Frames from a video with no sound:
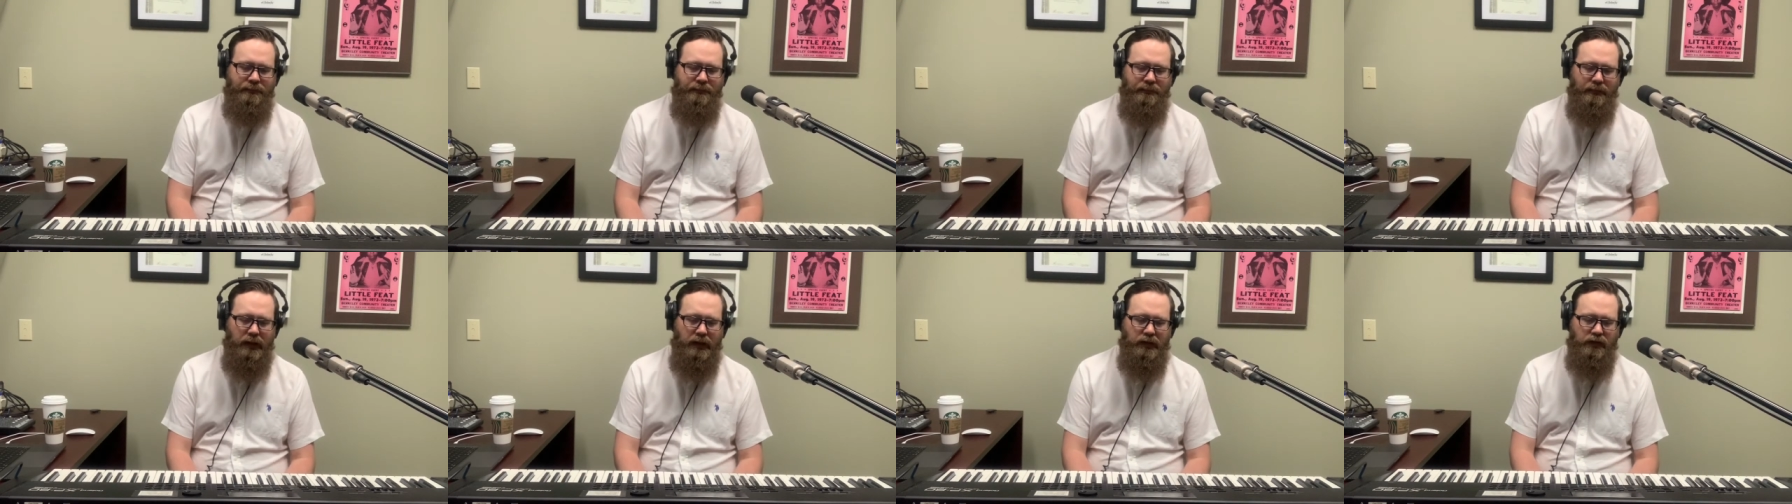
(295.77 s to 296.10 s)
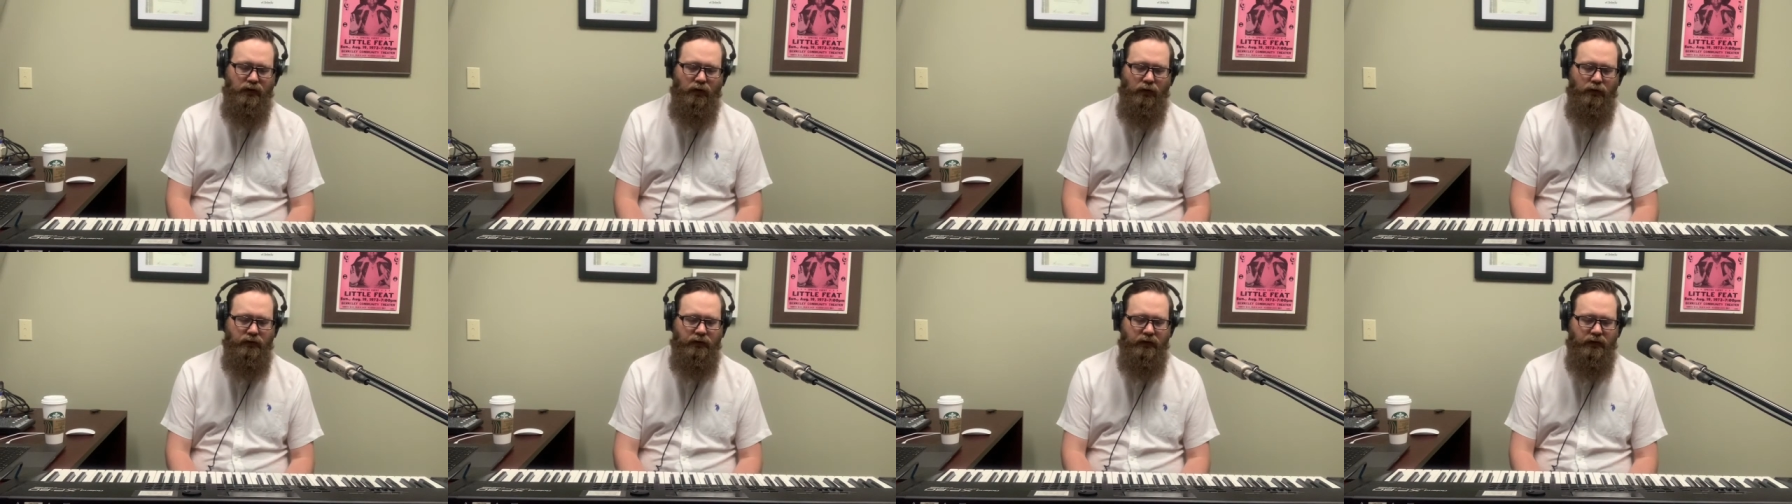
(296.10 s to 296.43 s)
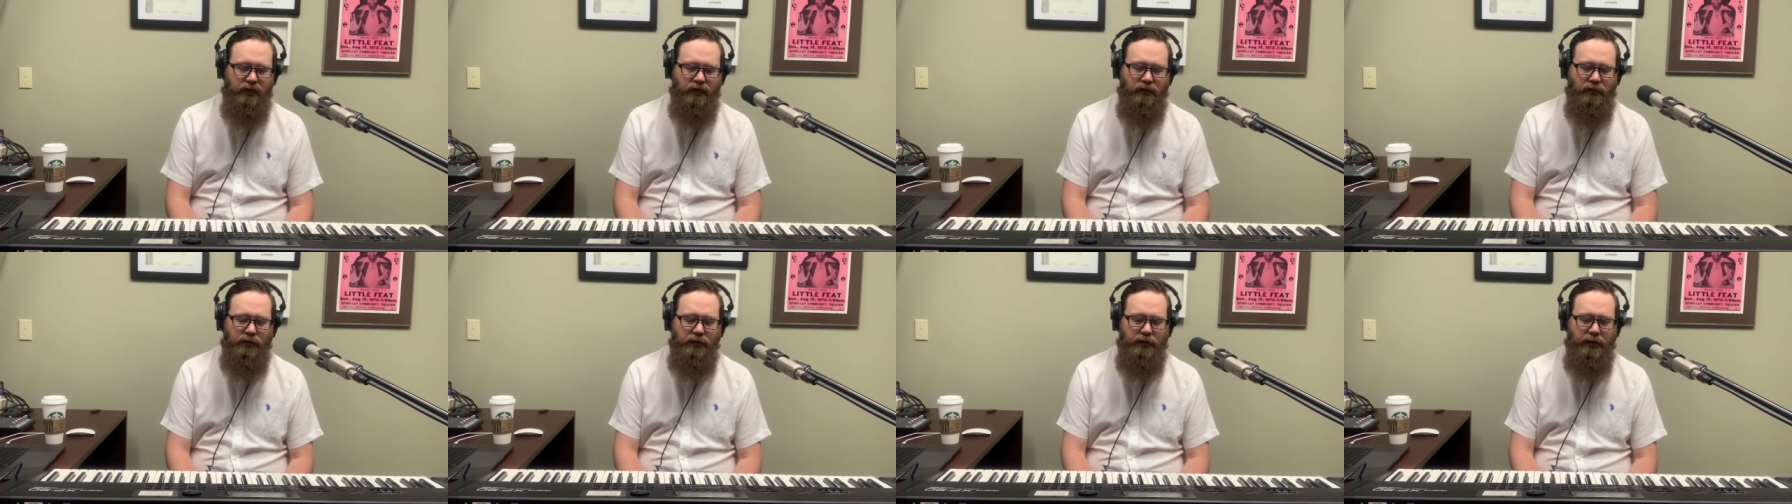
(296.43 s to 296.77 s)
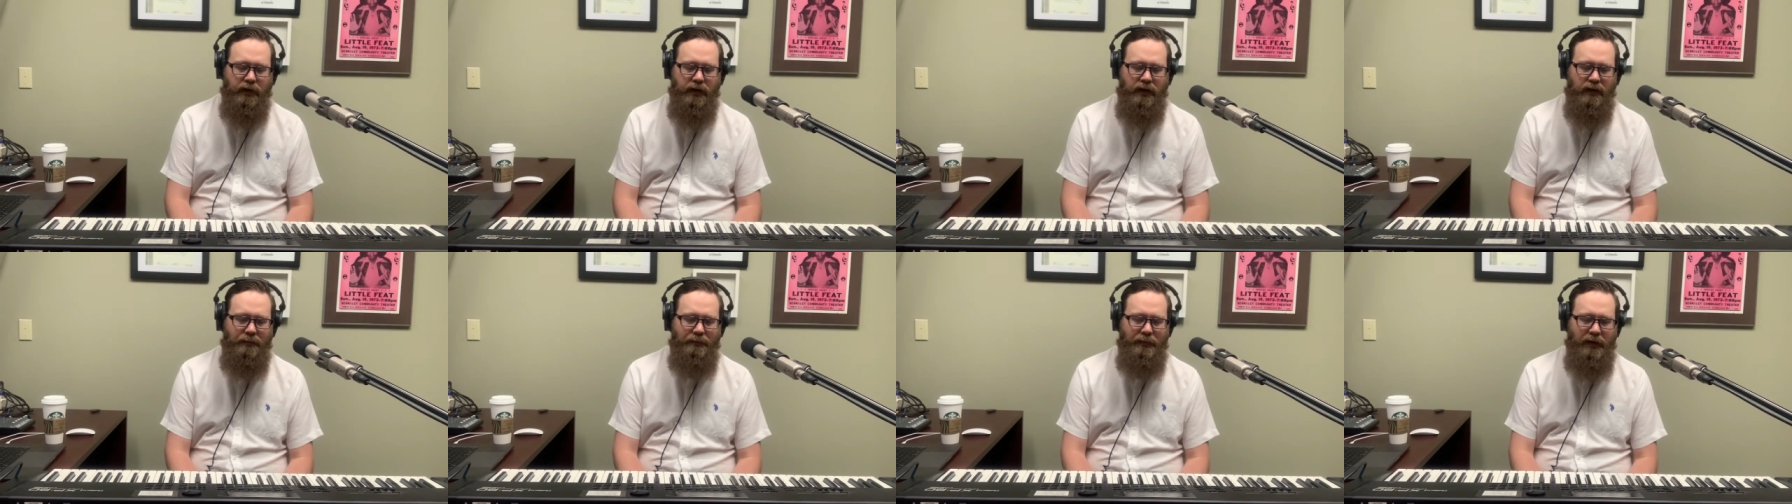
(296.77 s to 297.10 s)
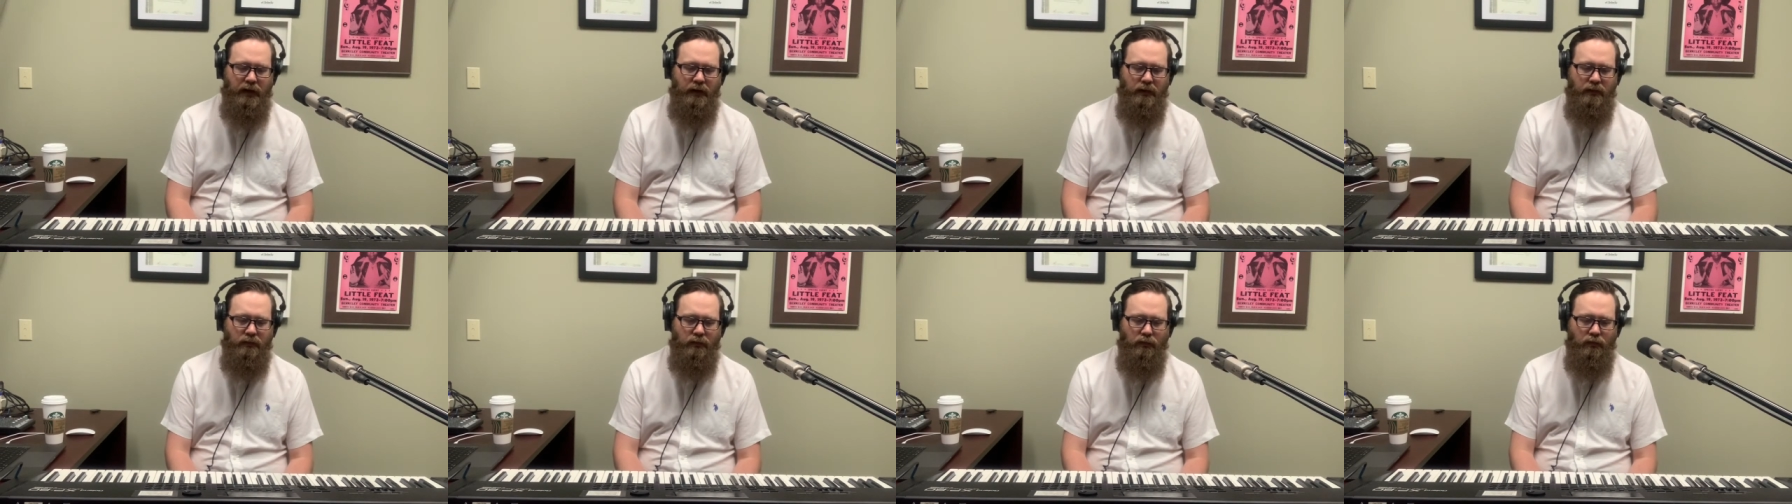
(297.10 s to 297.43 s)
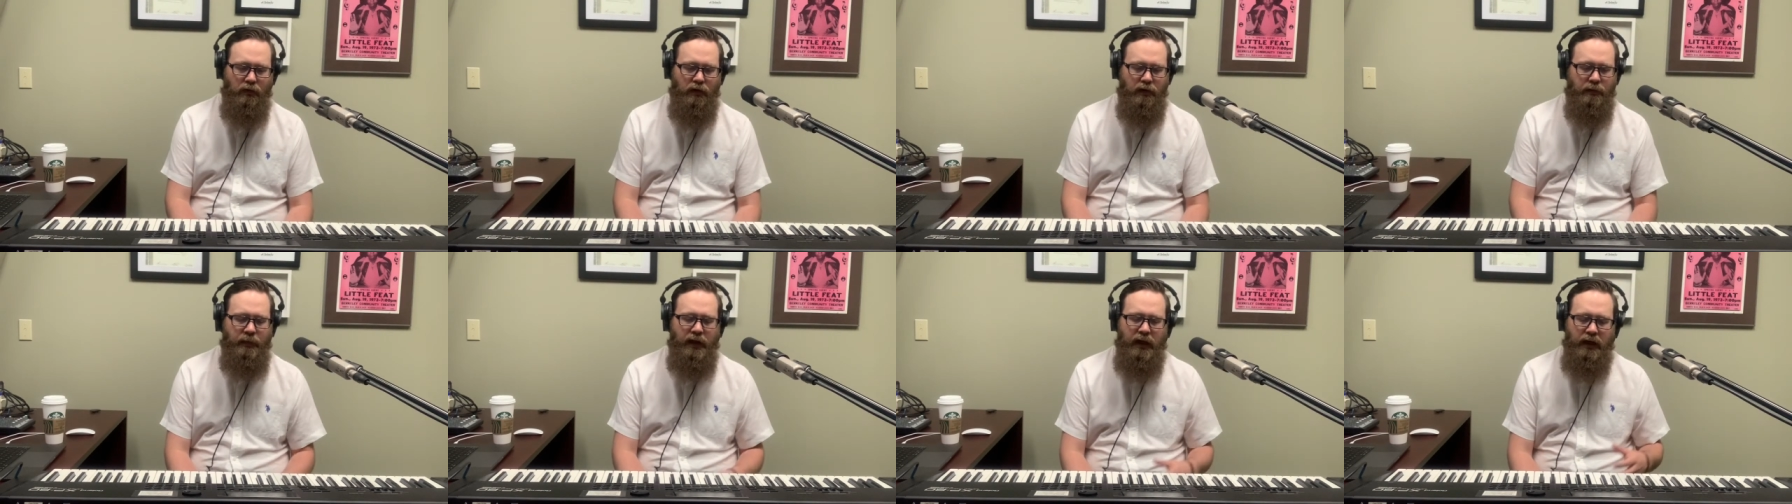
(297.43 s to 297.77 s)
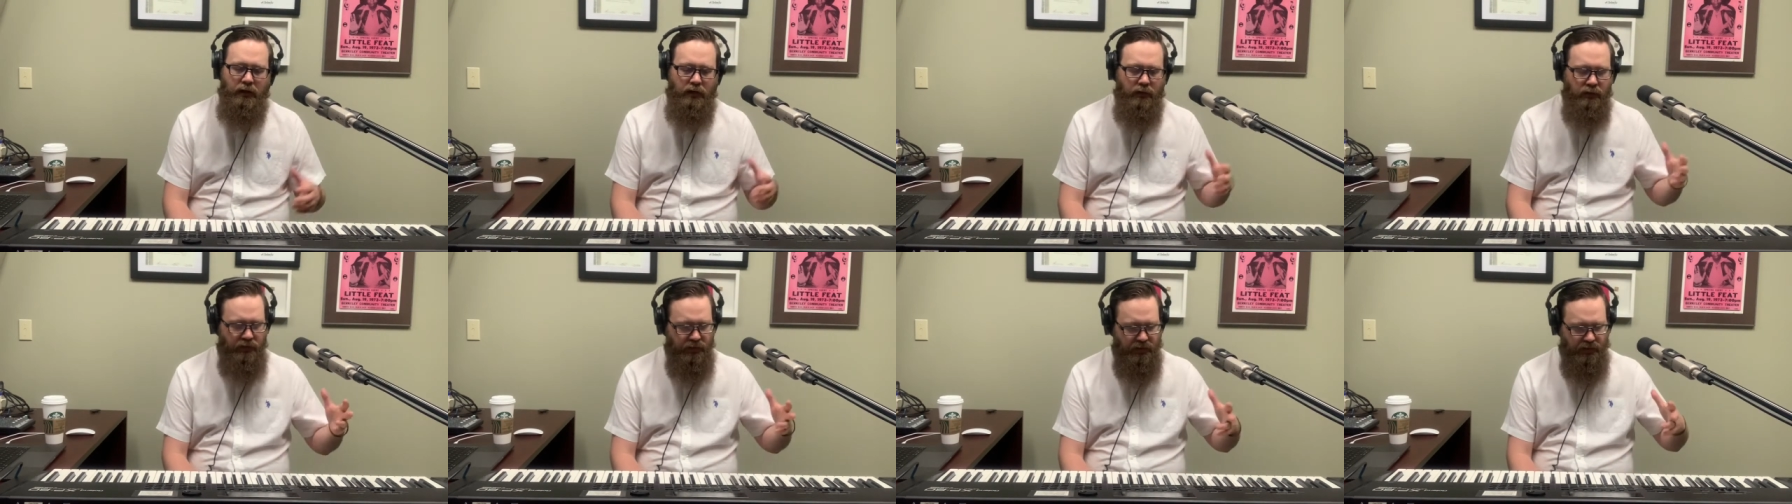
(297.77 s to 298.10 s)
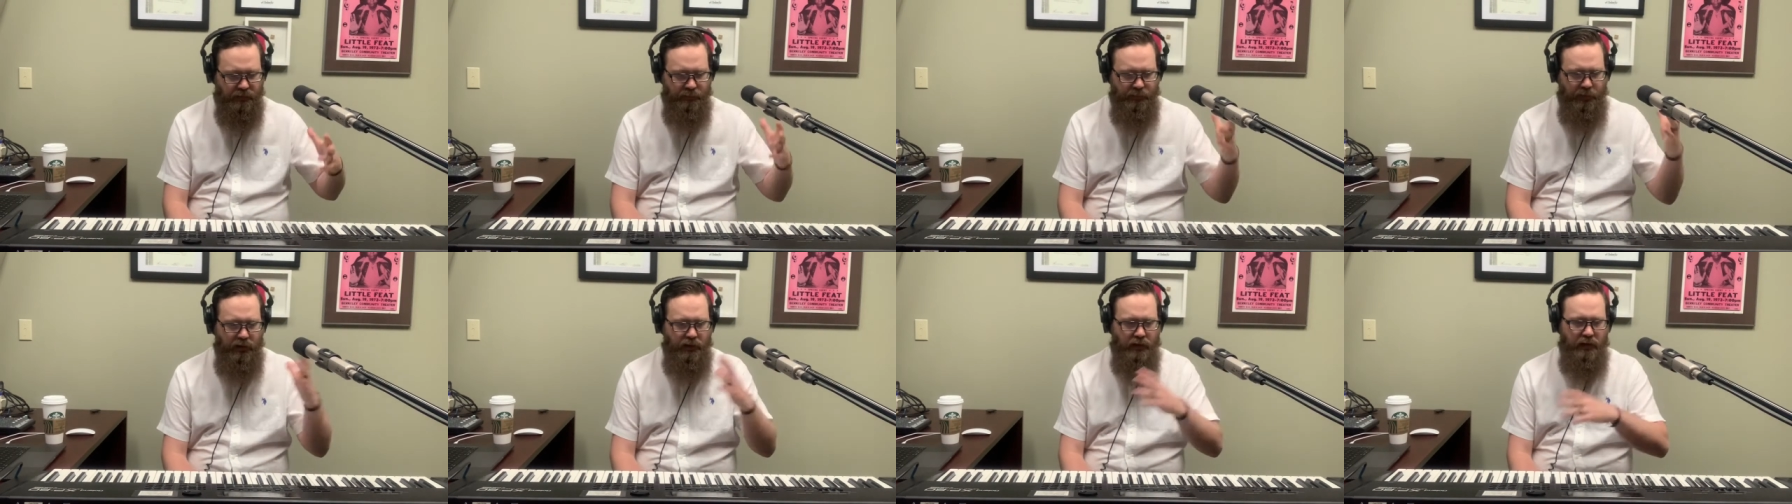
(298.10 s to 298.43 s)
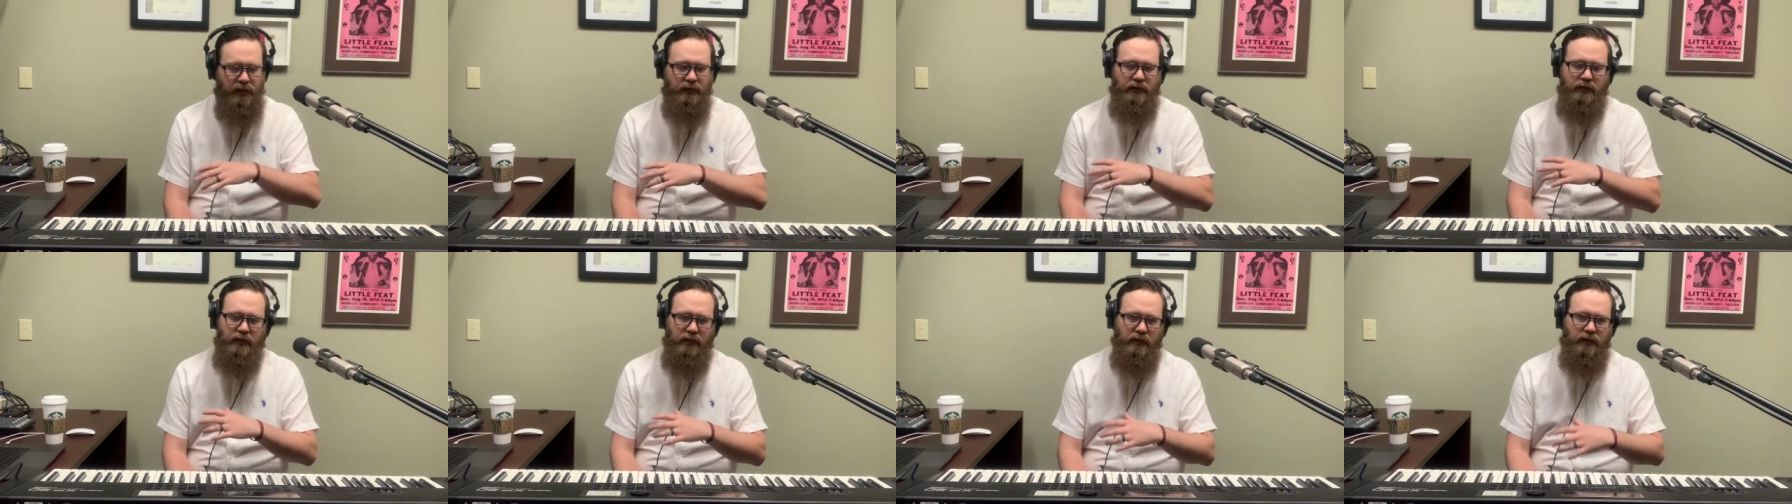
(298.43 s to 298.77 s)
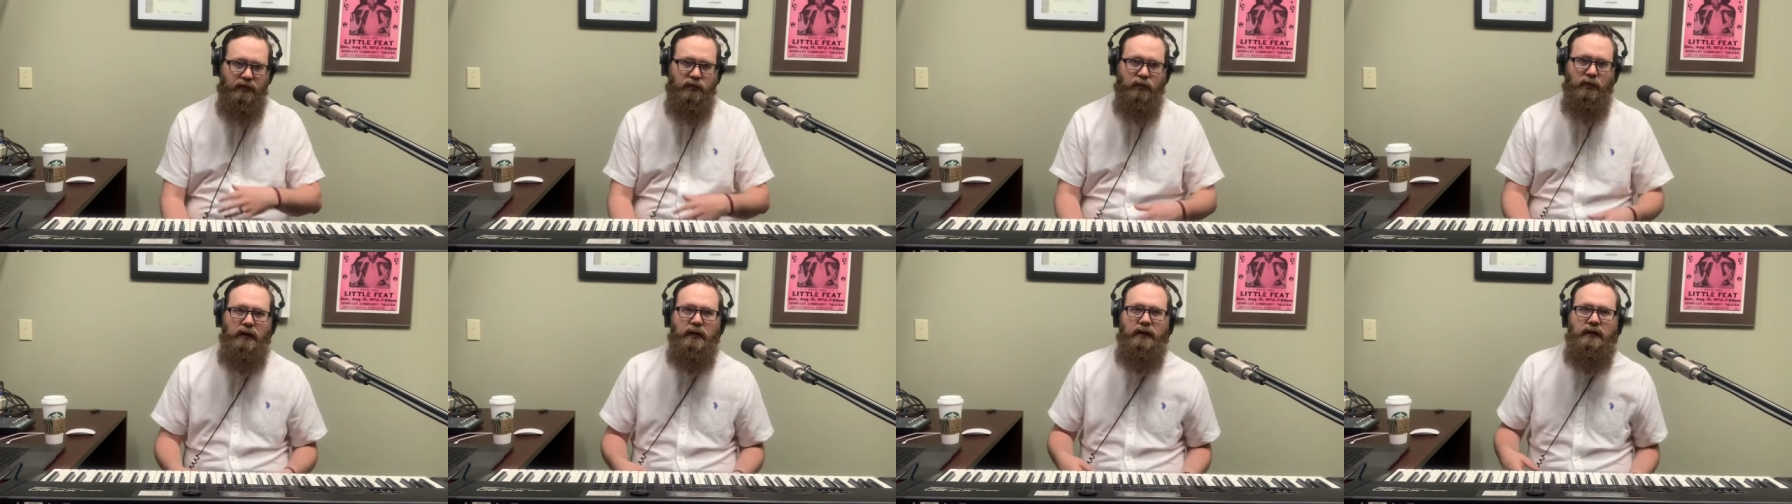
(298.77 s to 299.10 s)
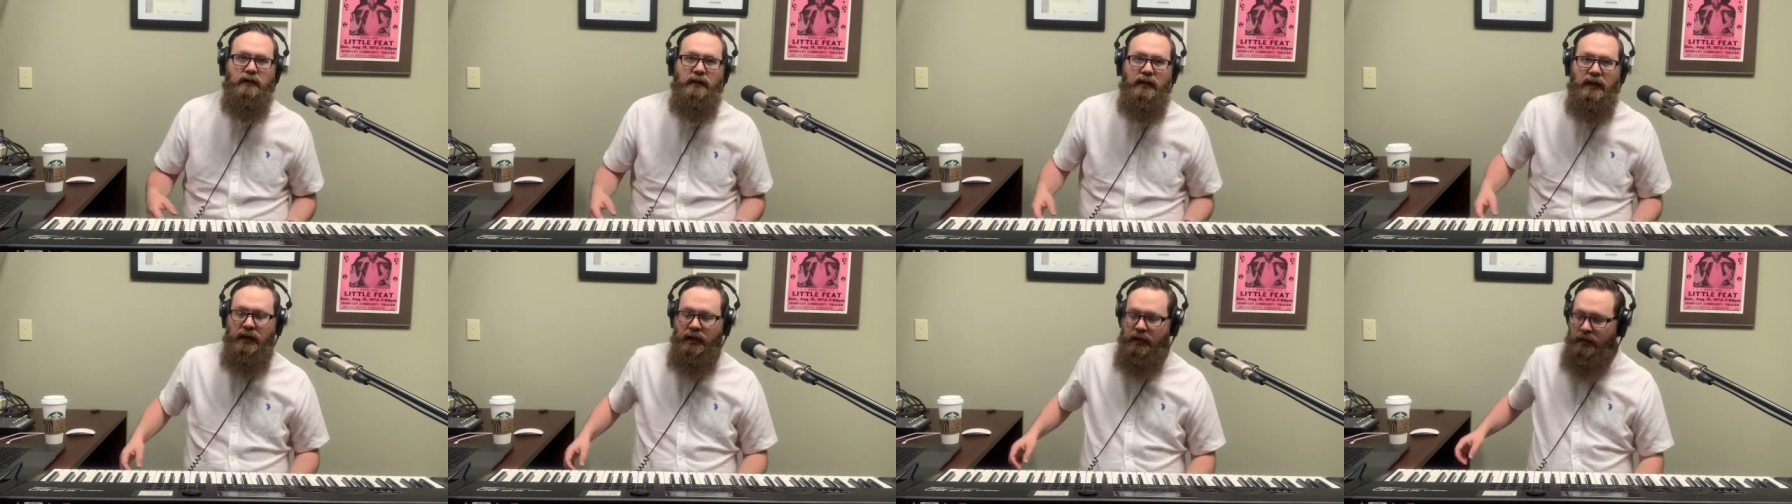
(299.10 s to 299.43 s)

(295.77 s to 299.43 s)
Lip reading: I told a story about one of my own experiences with